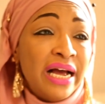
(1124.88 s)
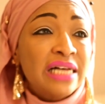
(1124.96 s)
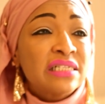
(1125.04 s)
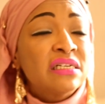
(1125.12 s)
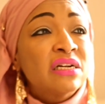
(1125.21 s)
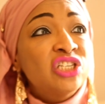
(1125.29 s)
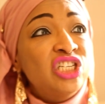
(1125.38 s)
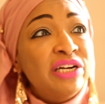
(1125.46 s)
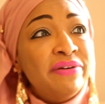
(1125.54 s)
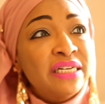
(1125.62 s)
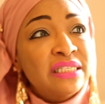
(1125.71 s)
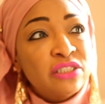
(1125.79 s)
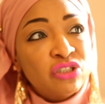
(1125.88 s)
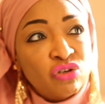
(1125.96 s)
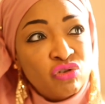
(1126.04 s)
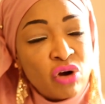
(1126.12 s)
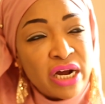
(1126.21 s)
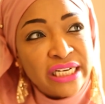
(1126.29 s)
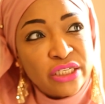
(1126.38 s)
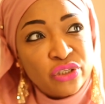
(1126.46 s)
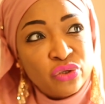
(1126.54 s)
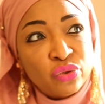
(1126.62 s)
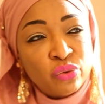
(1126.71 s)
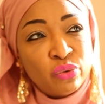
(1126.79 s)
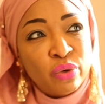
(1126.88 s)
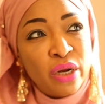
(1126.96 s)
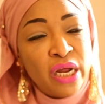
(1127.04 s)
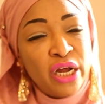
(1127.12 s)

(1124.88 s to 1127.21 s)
as Nigerians to try to